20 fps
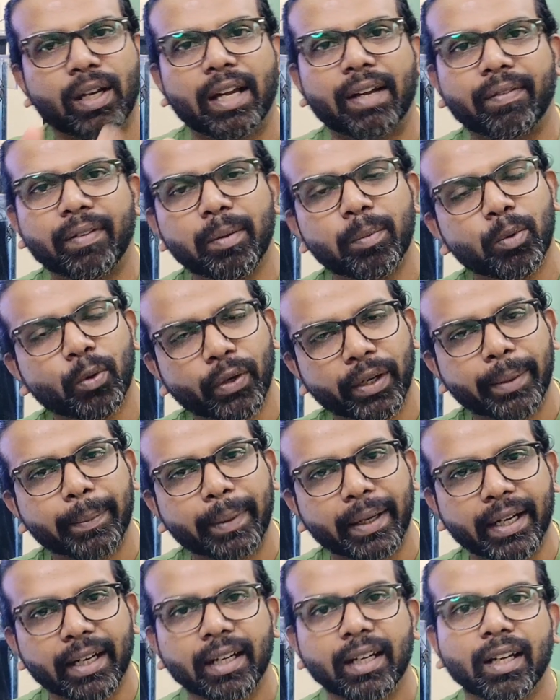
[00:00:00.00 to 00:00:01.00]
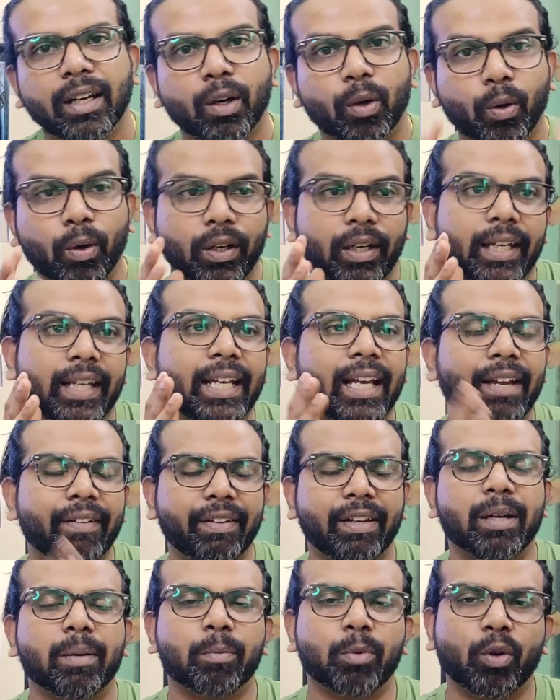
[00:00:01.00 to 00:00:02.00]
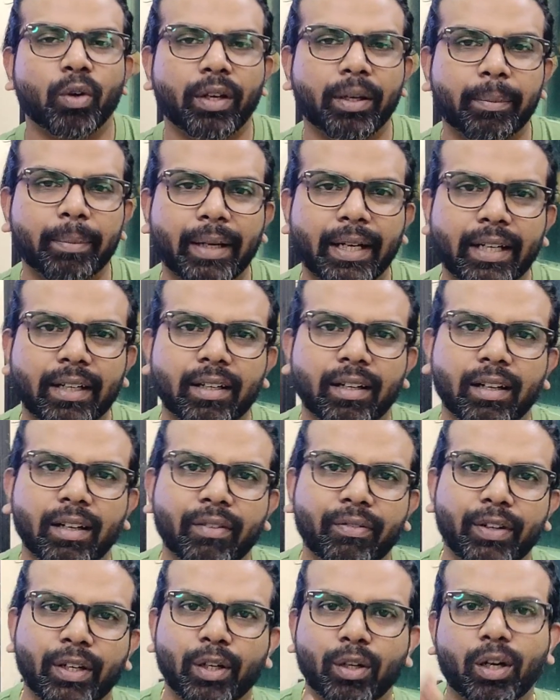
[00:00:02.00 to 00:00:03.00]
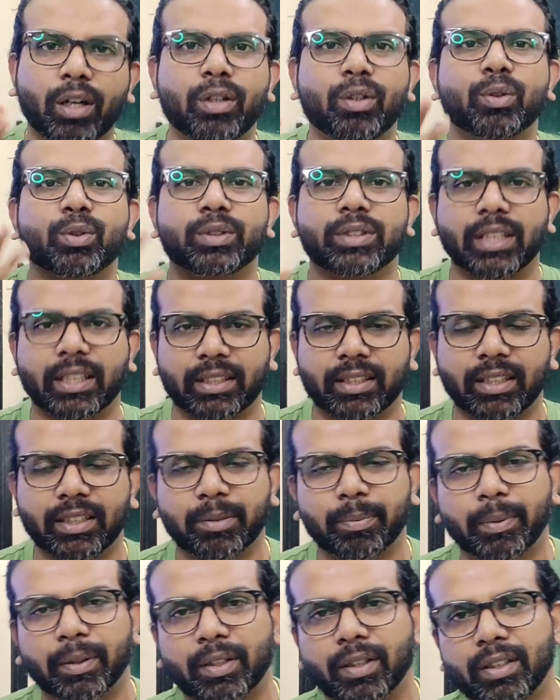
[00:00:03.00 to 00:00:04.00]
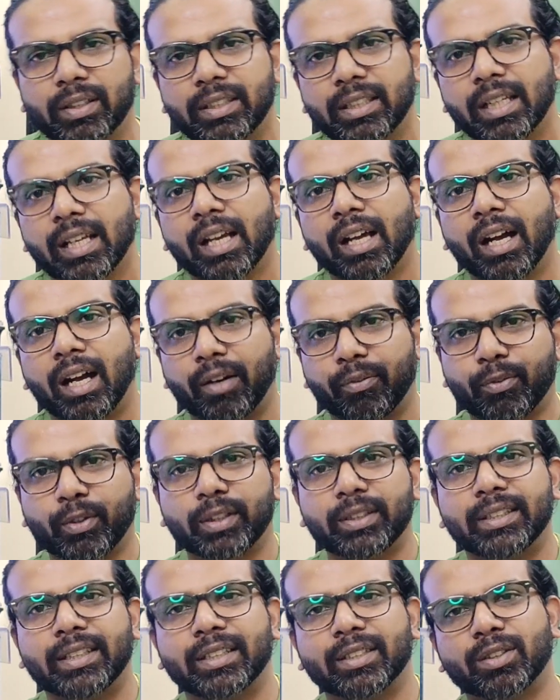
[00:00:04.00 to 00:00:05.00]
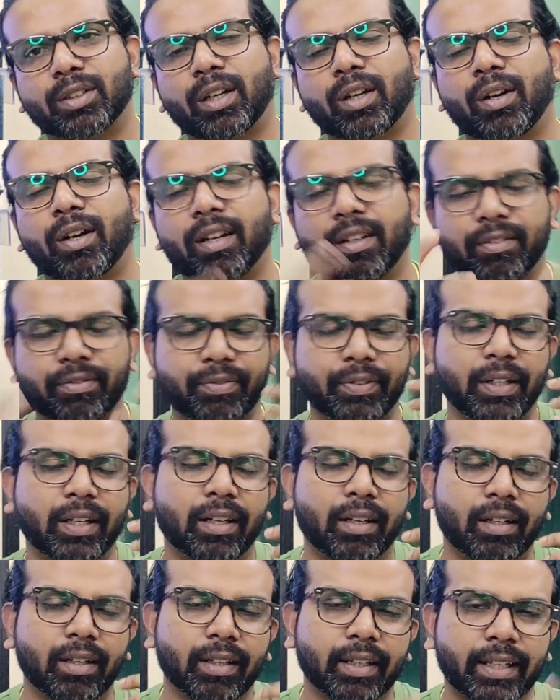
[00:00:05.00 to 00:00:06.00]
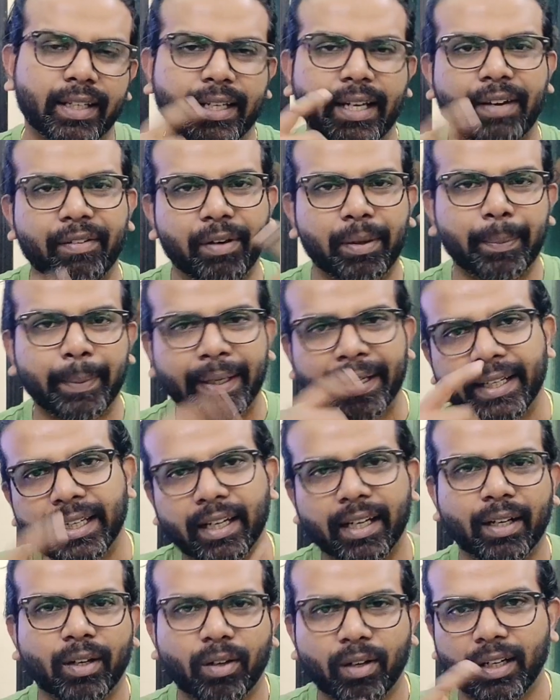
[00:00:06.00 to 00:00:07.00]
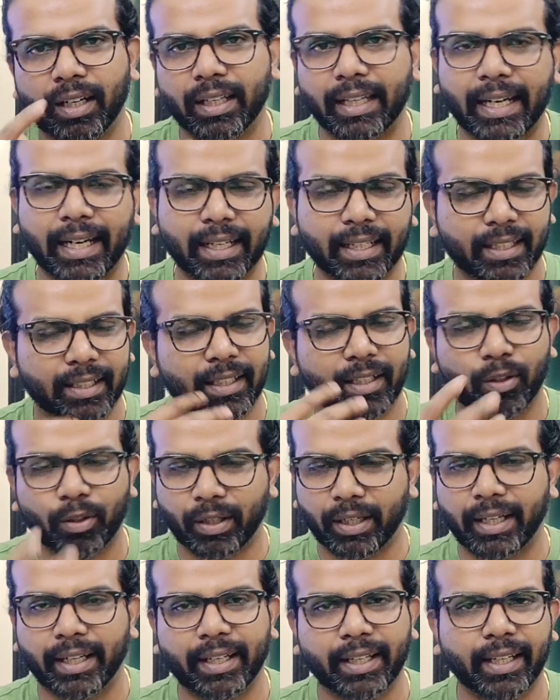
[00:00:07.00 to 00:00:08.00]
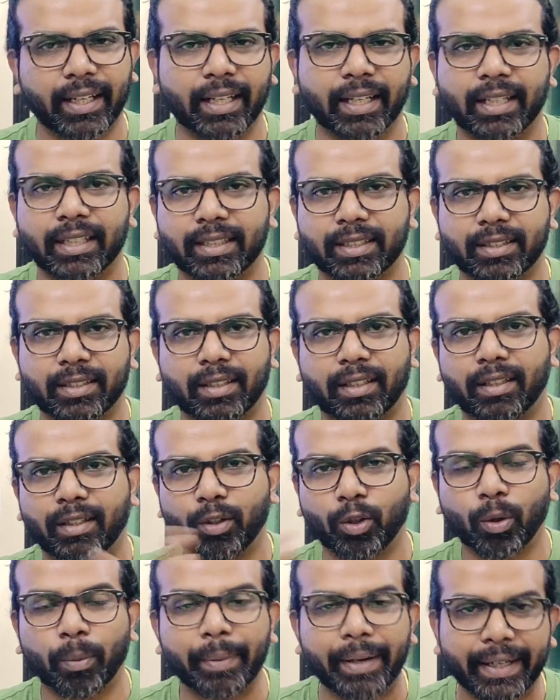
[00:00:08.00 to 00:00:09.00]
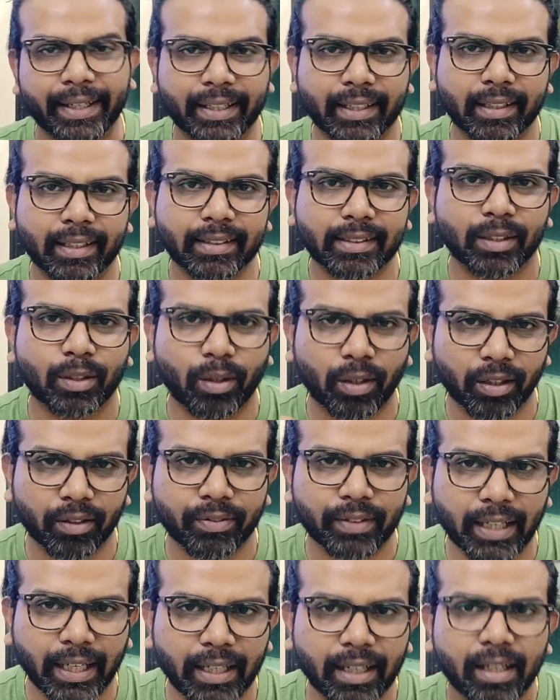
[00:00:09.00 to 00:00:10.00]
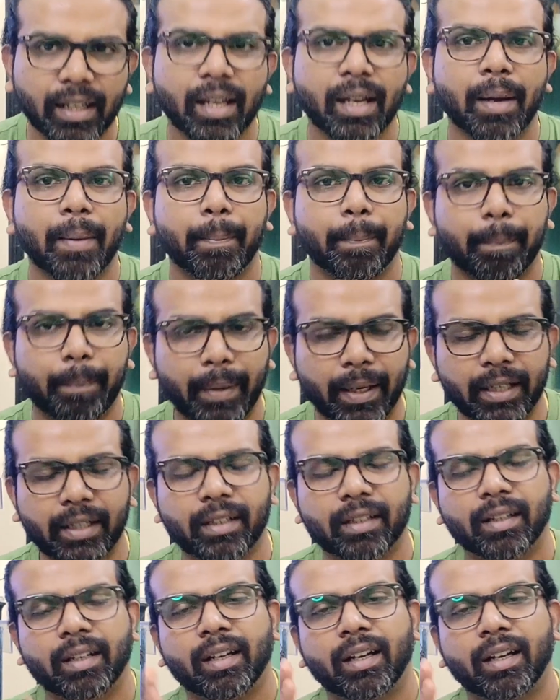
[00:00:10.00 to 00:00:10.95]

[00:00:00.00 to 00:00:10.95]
have a moving bed. Only having a moving bed will not do justice, because of course it has got a lot of Kevim media and all that, and rotating, and it's low maintenance and all of that. But